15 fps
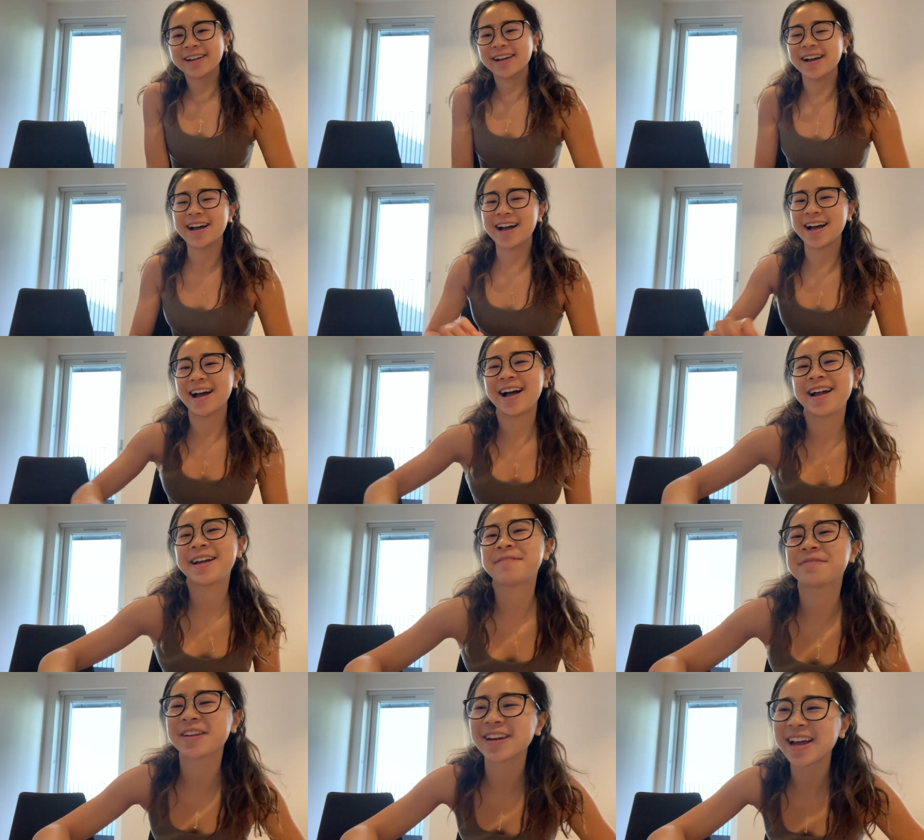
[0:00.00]

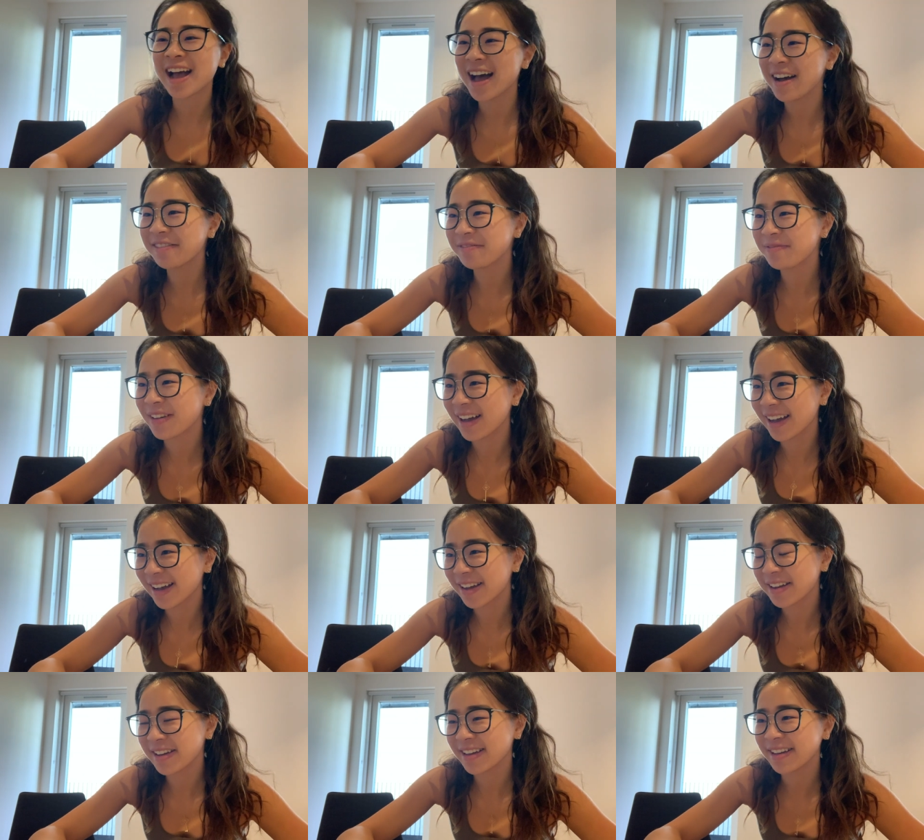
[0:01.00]
I'm gonna have
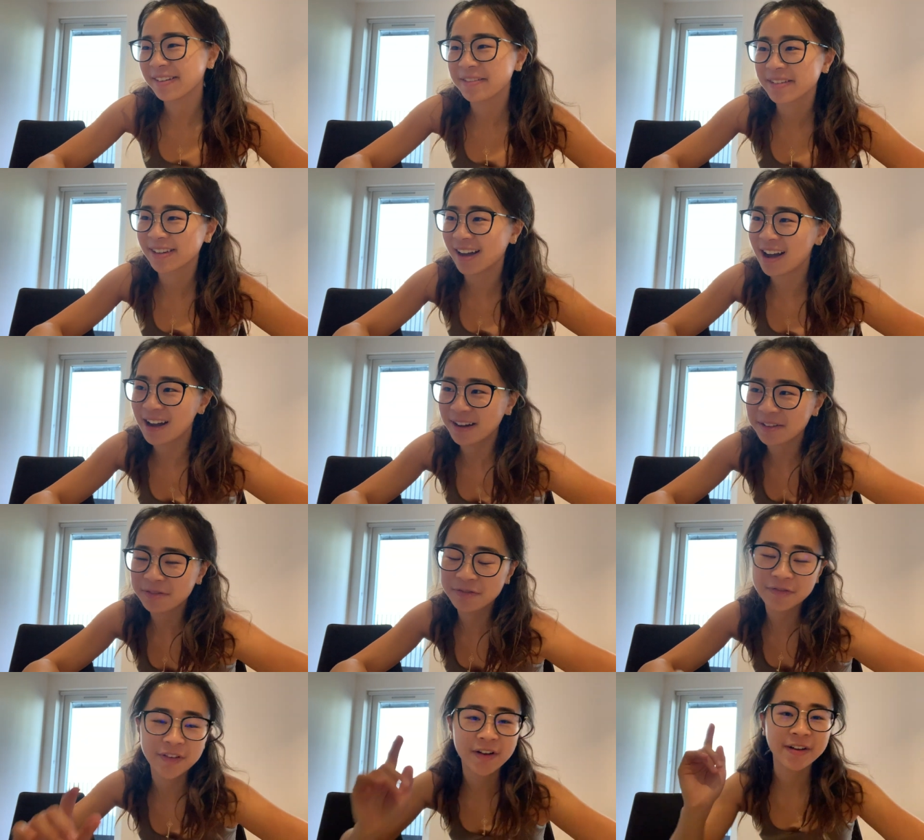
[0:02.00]
my
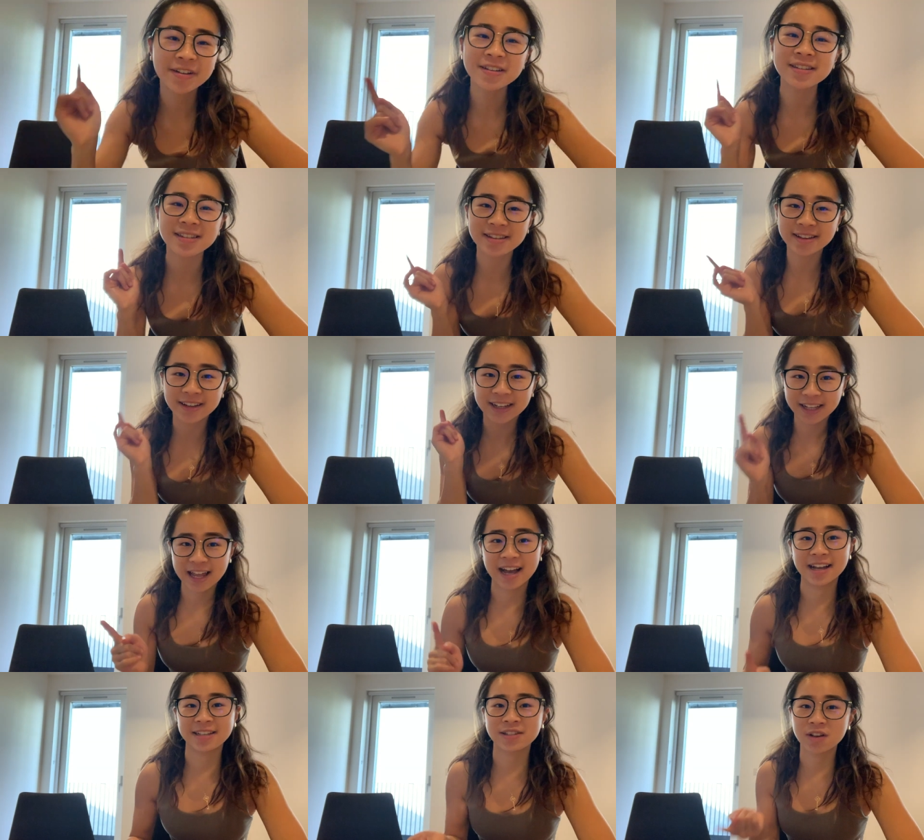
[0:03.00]
first
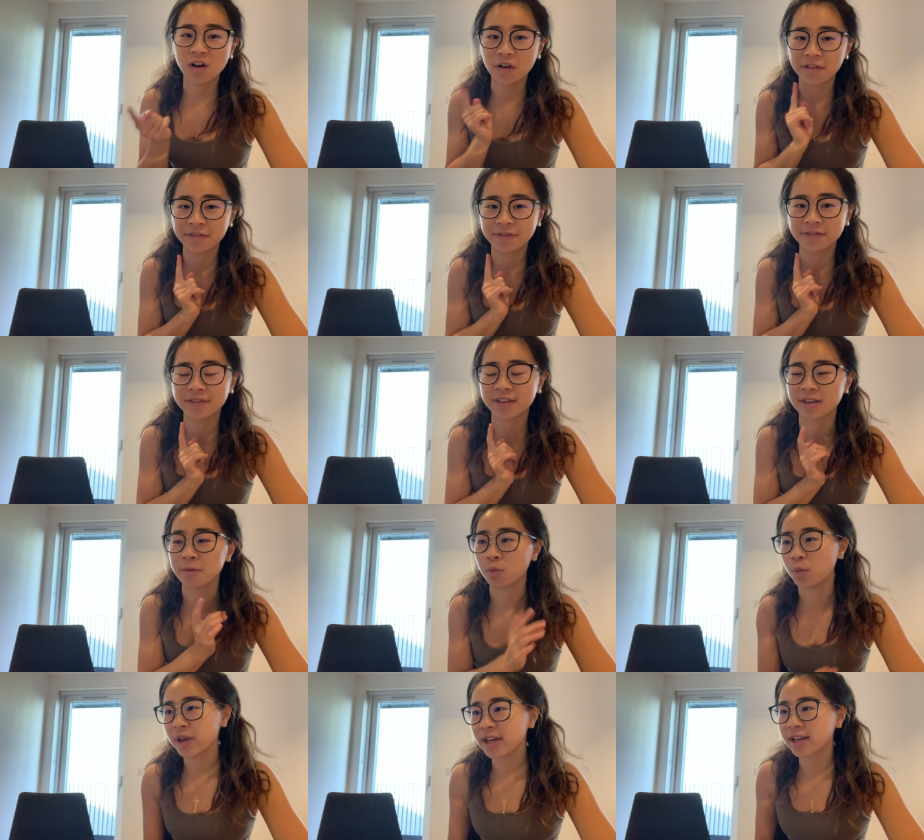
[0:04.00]
class of the
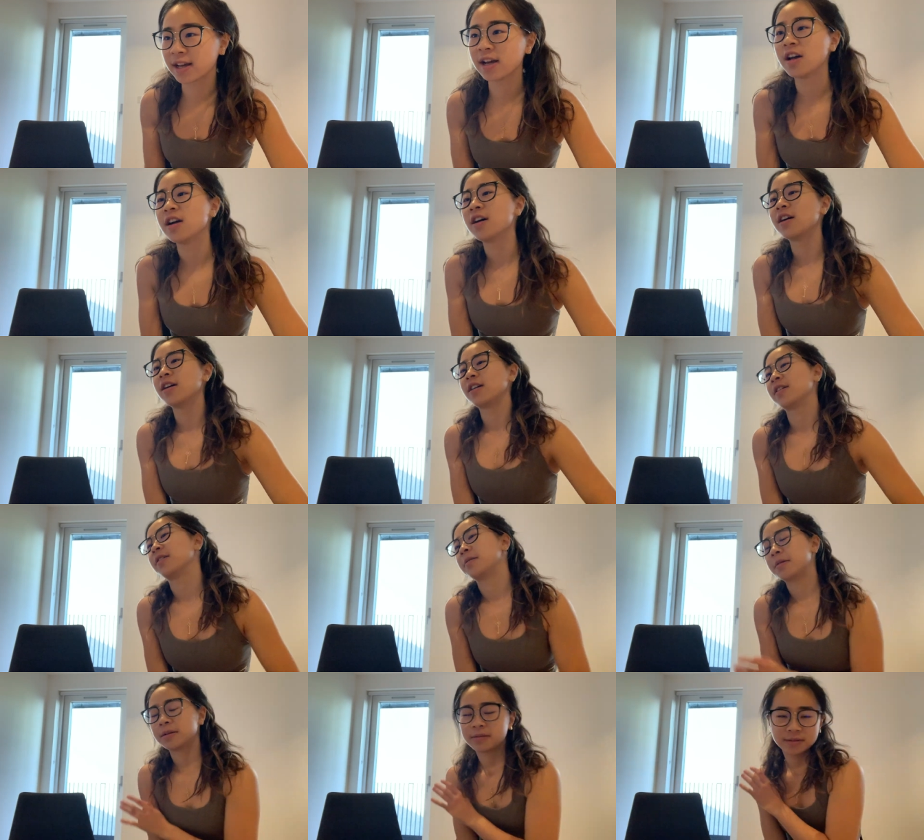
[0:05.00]
week,
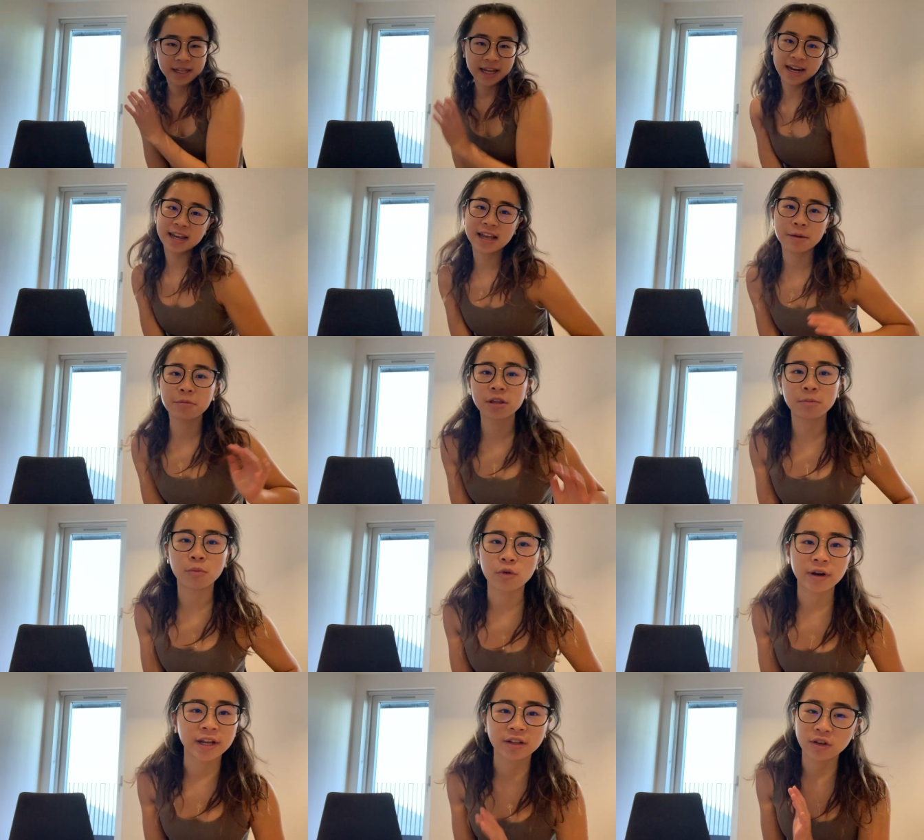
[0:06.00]
10 a.m. in the
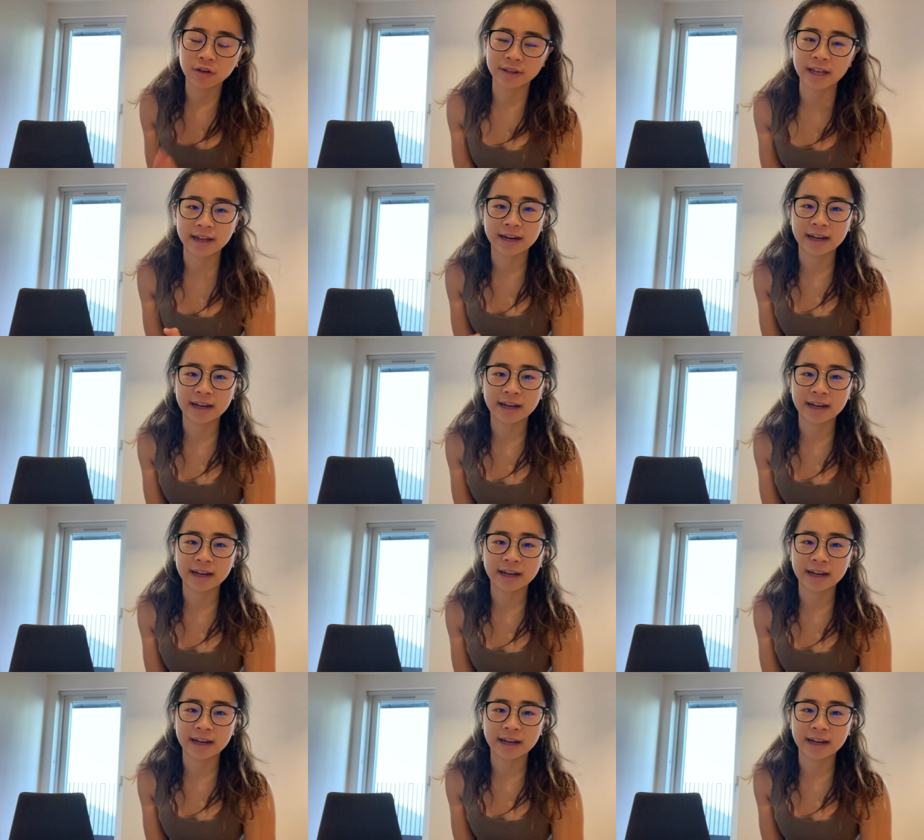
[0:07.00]
morning, not 9